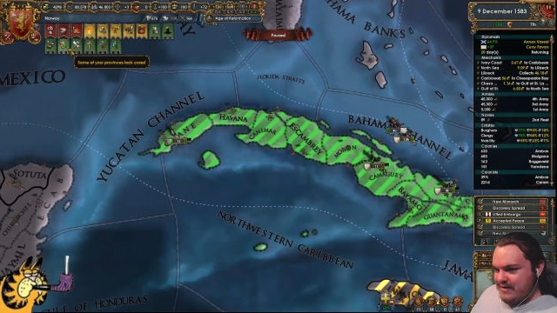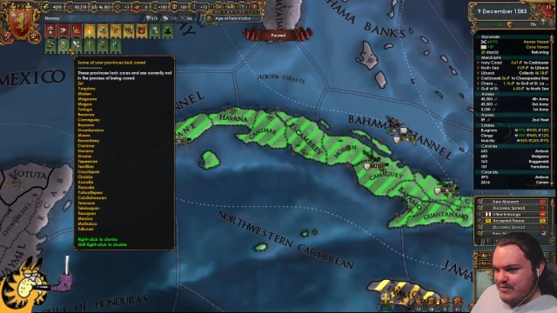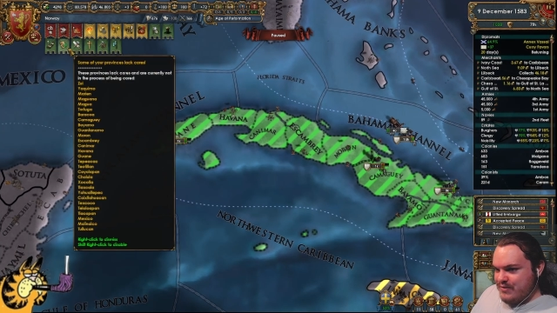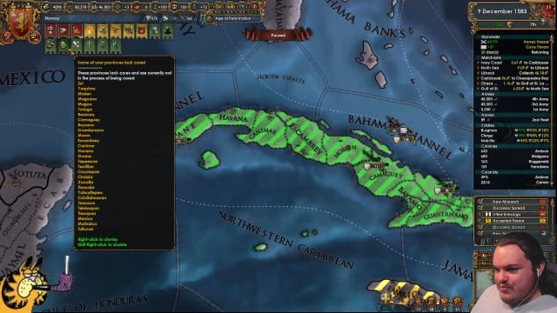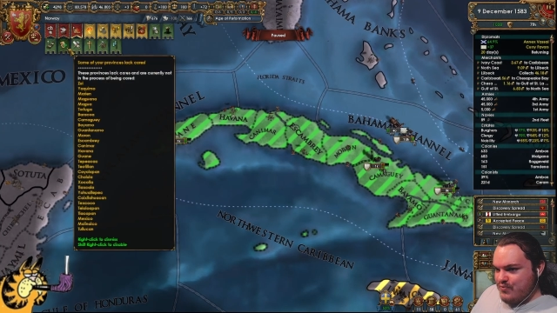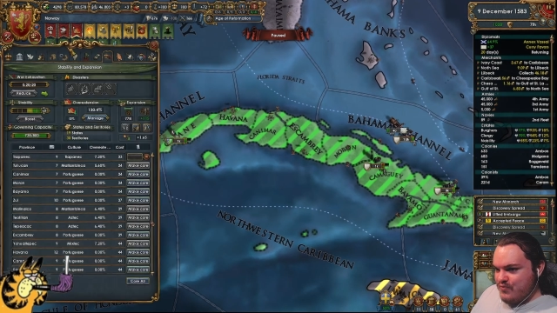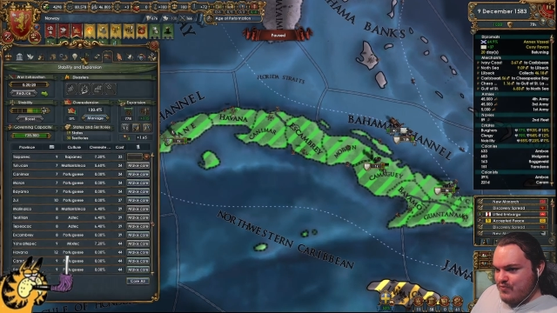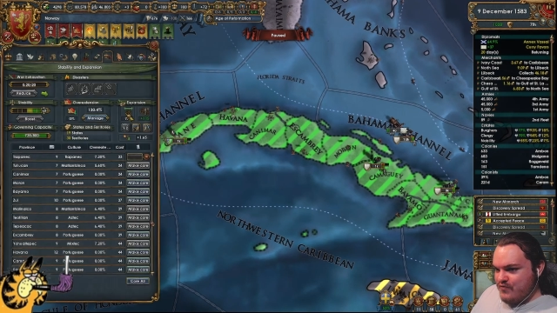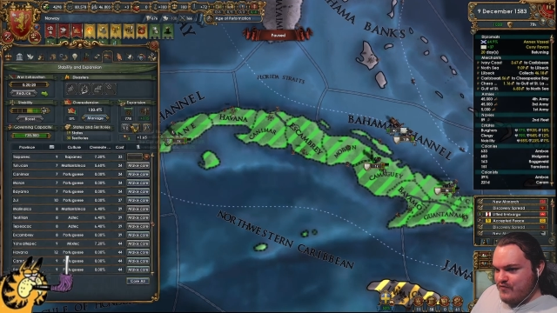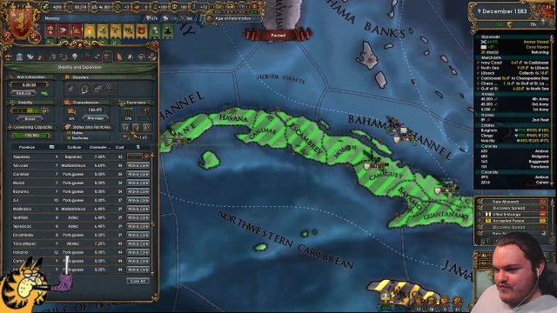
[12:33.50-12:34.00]

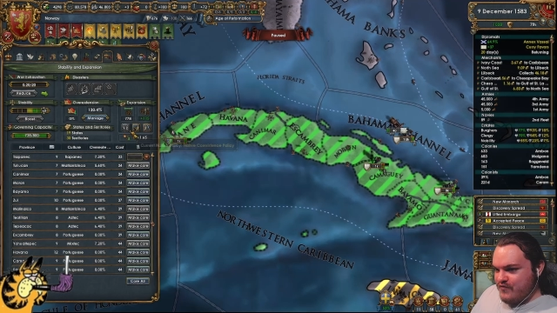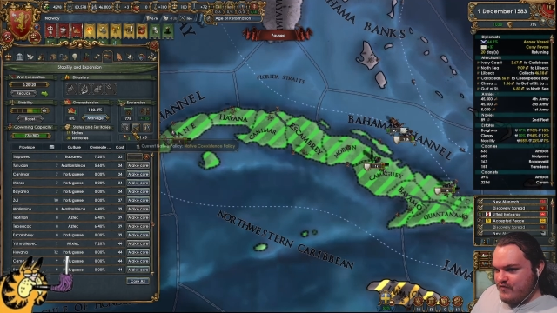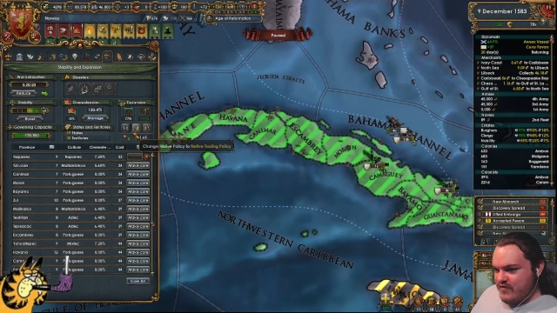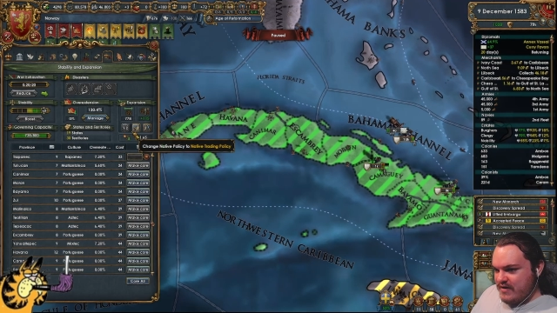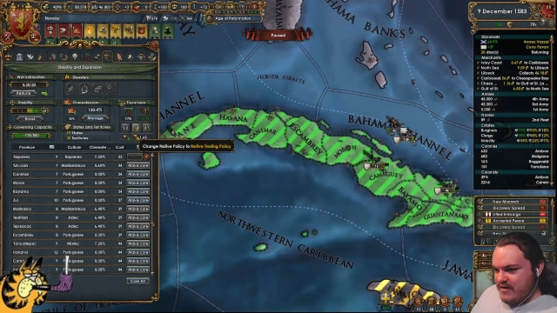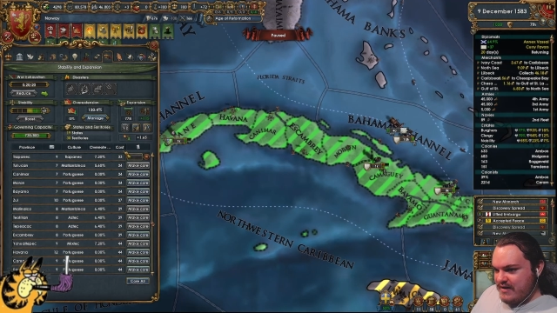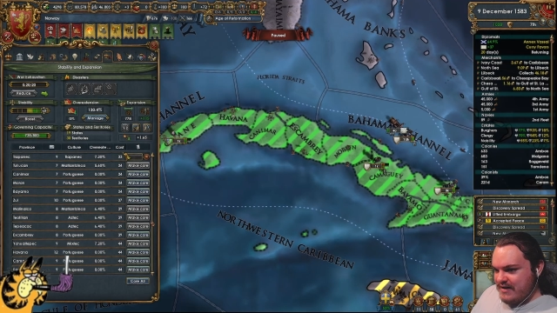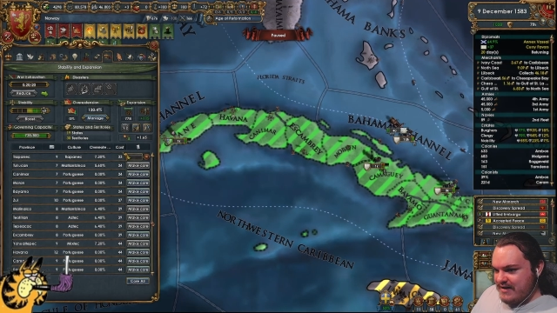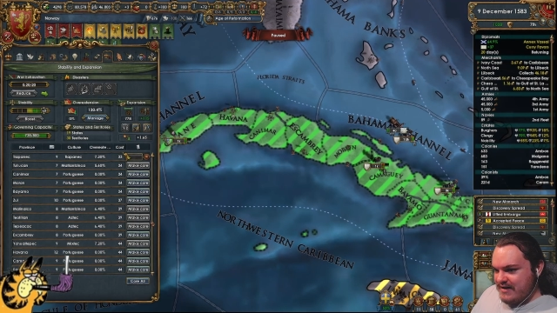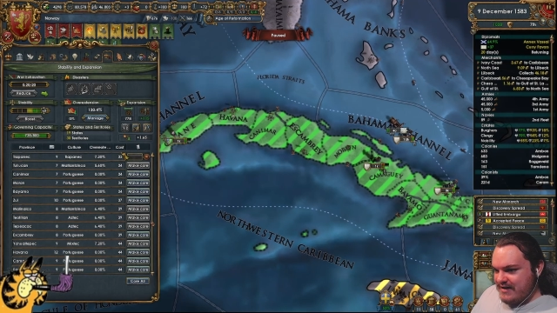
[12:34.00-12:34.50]
Oof.
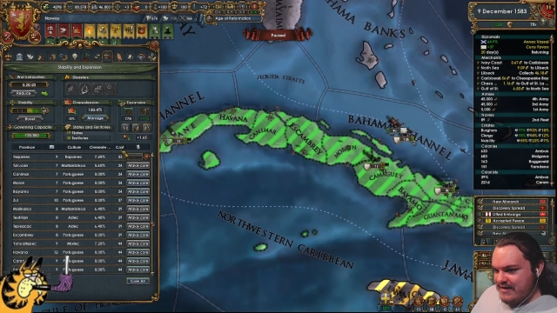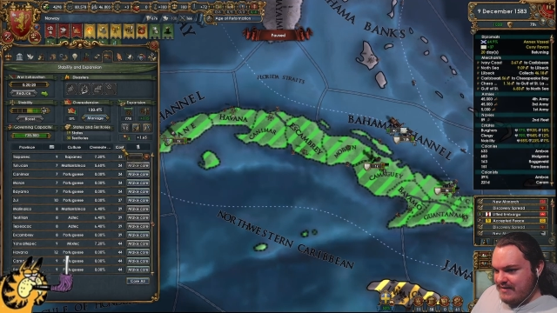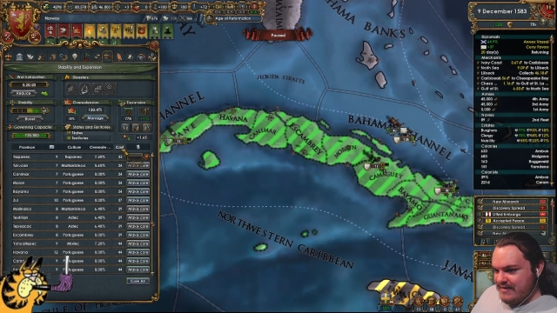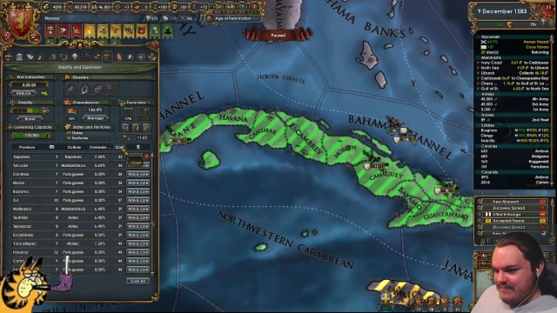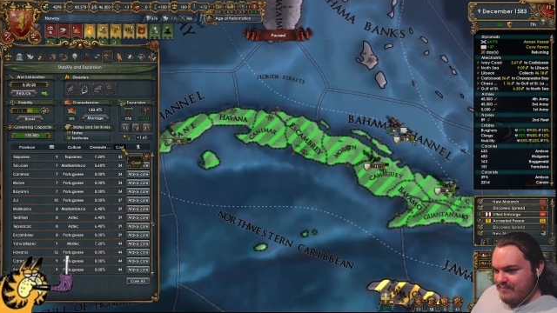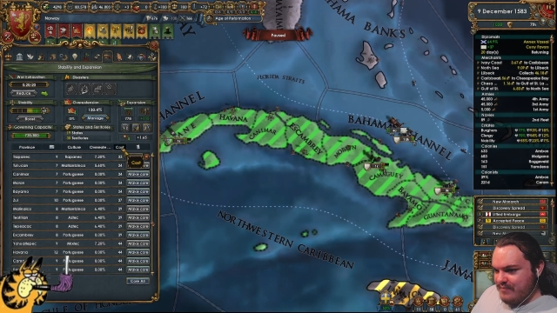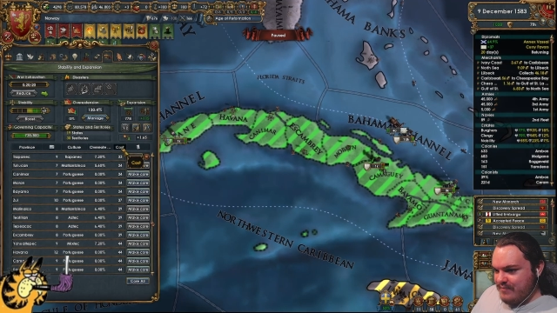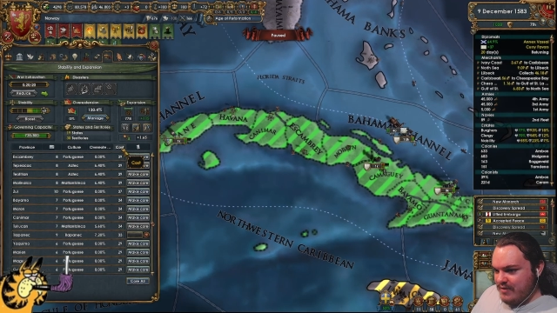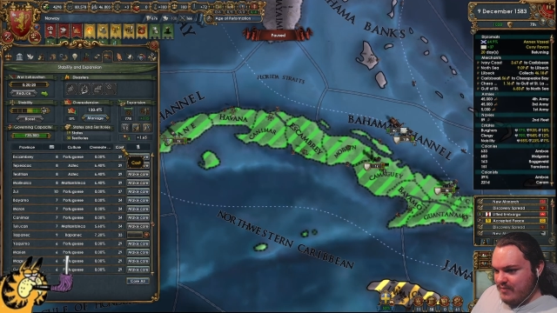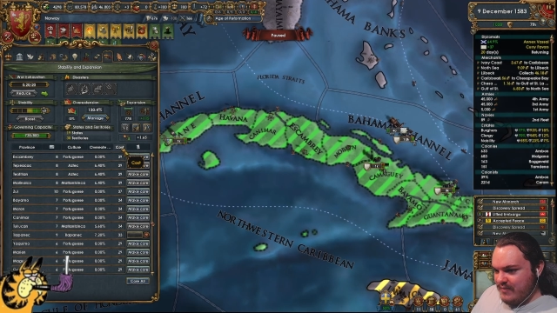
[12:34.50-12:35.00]

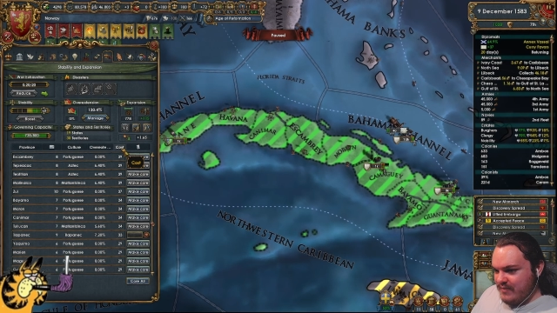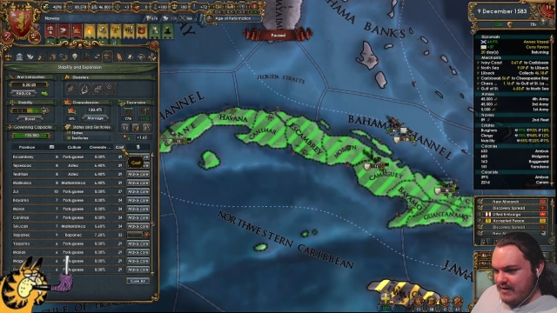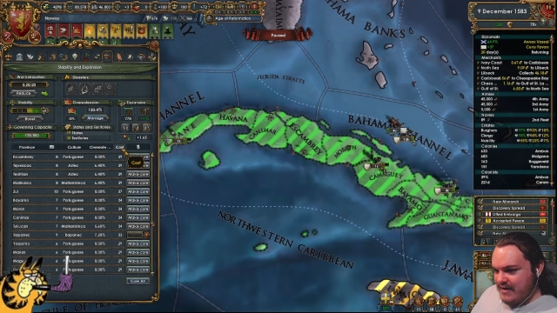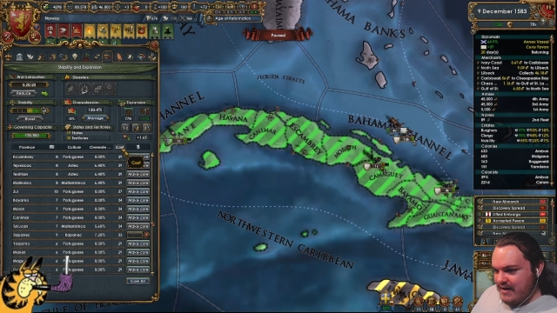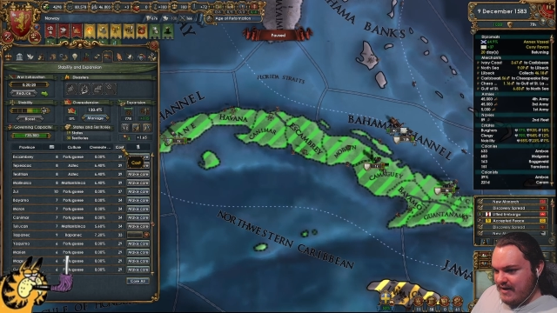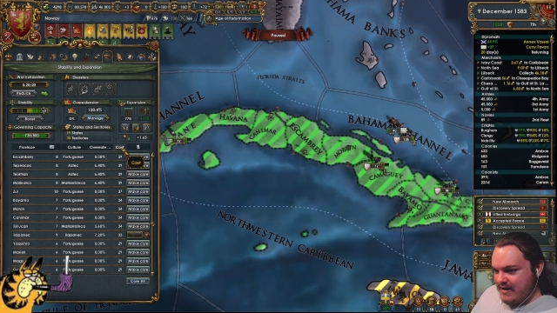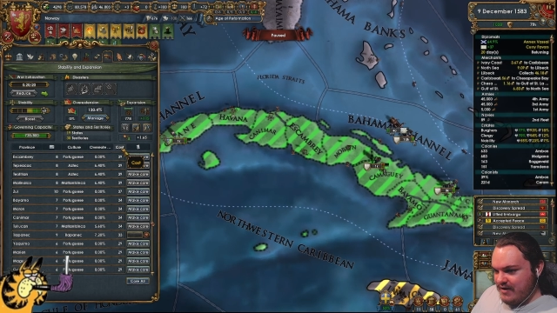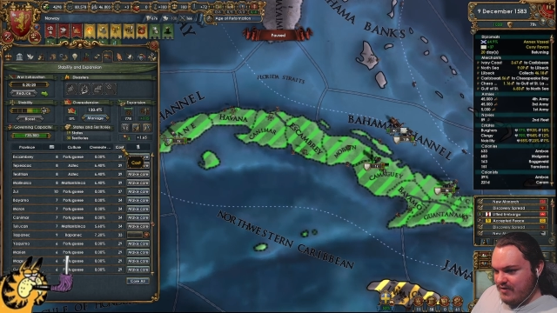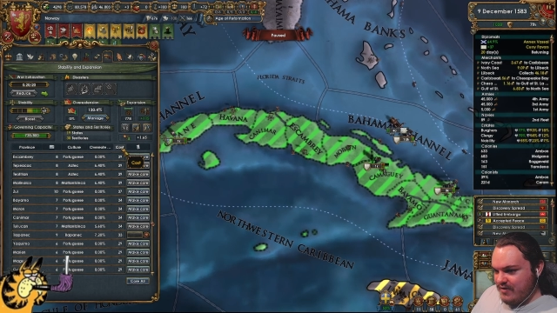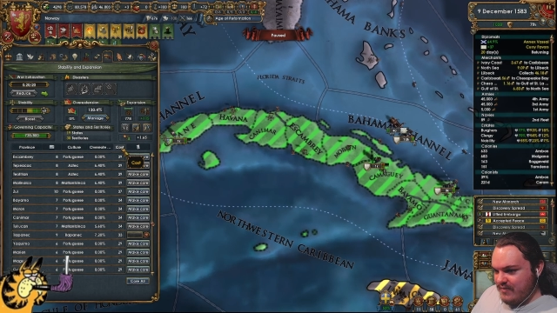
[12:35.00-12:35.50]
But we
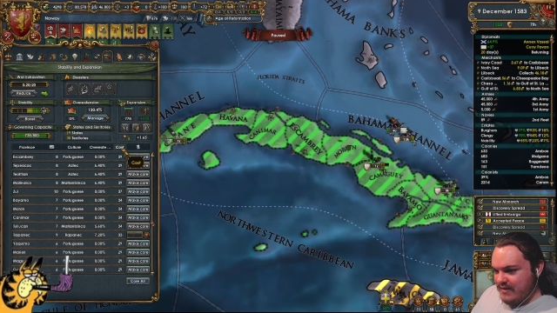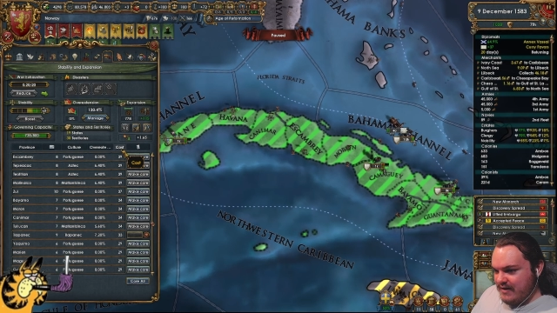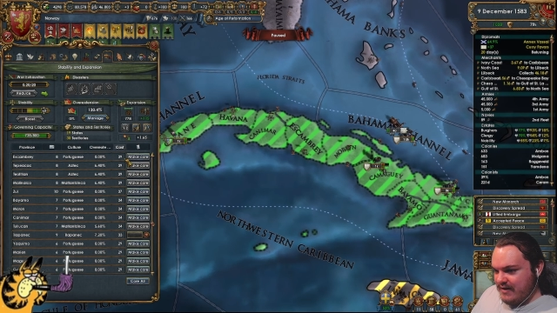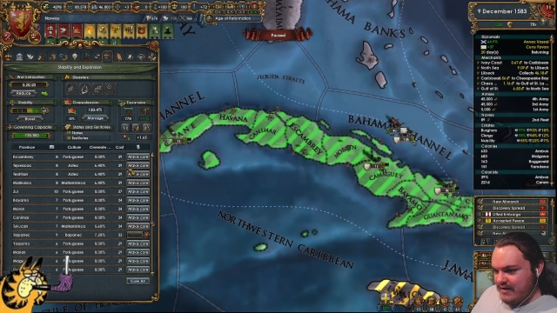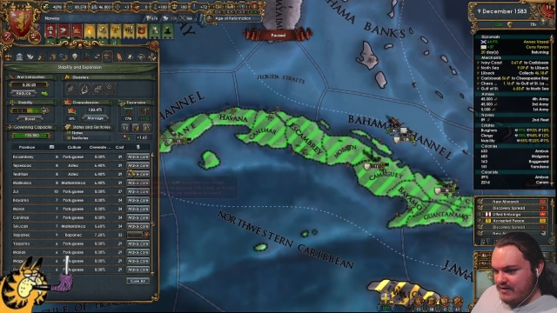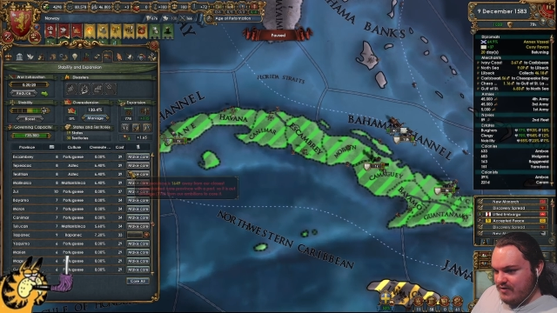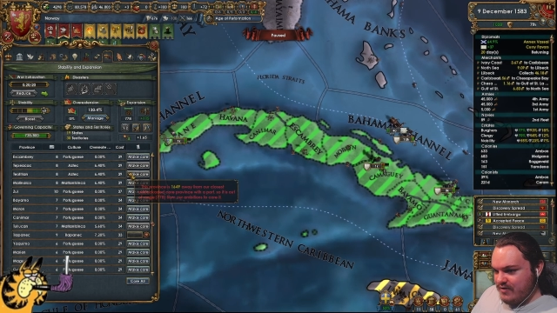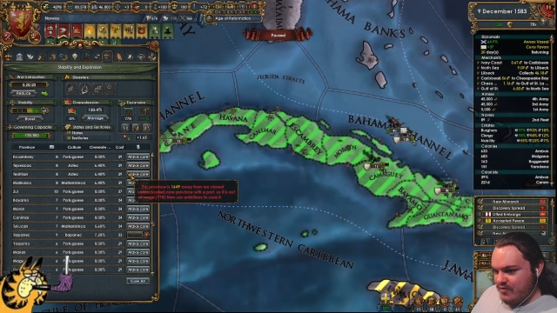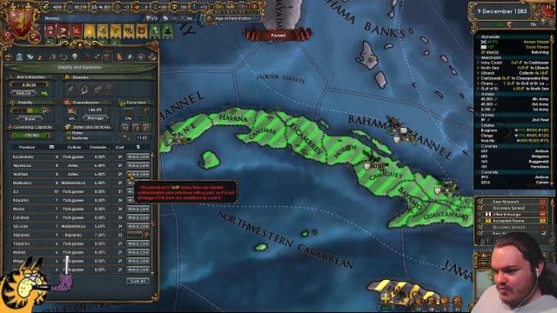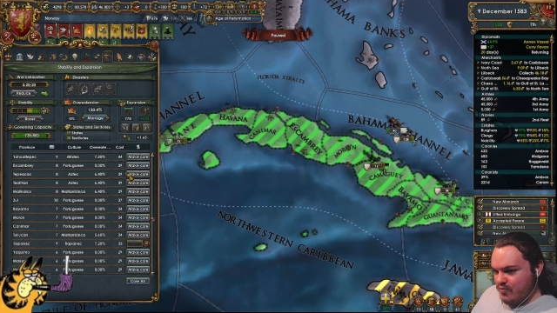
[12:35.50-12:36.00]
can go
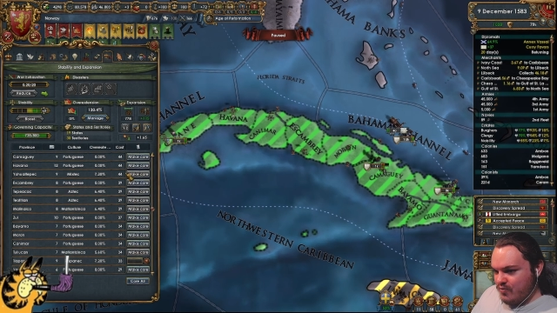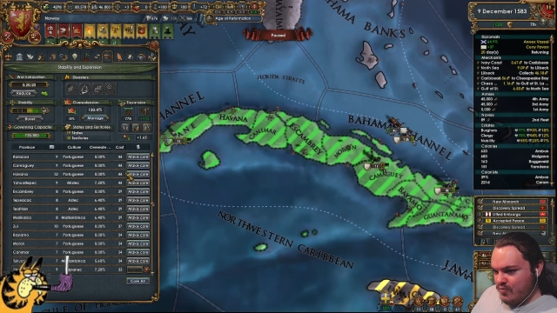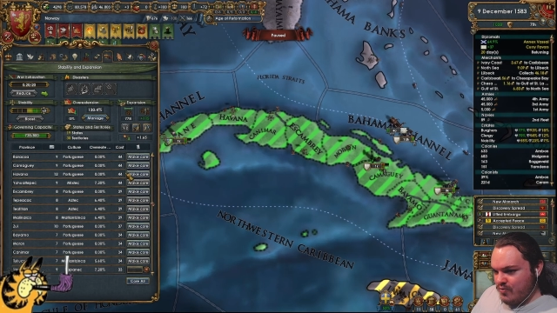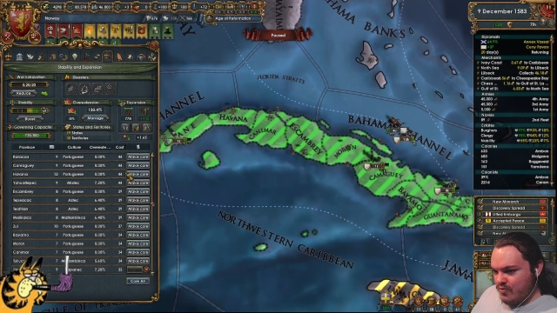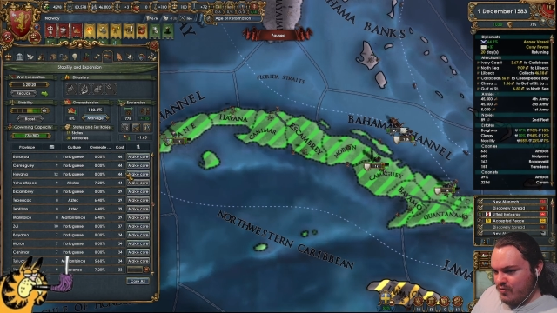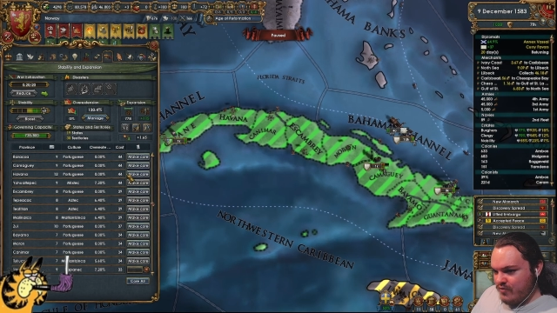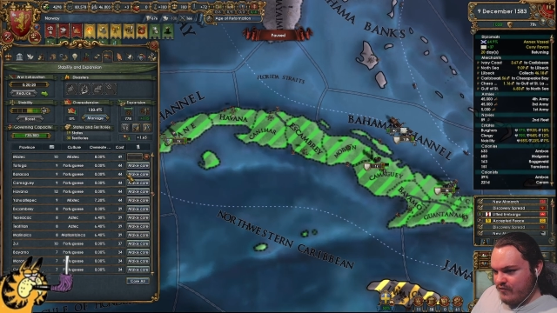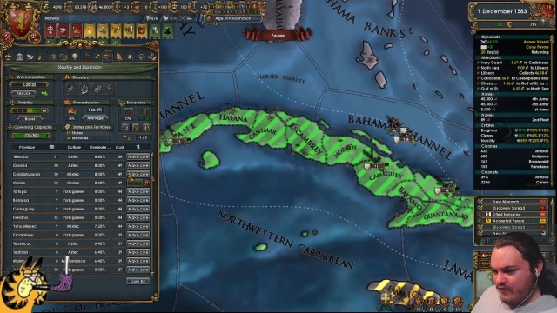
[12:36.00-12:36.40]
ahead and core